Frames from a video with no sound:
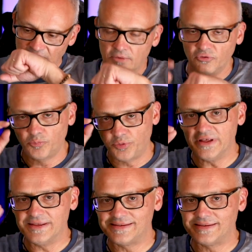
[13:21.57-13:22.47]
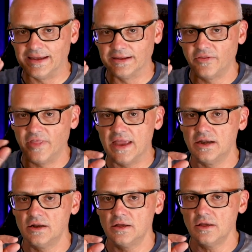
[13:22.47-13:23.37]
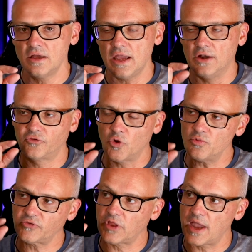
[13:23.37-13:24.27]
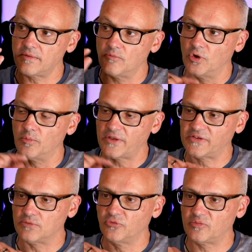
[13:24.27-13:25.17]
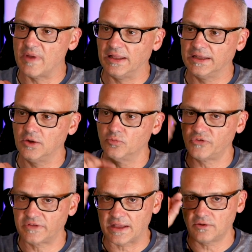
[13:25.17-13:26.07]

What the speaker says: It was pretty distinct. Then, and it's almost like when my son was smelling it, if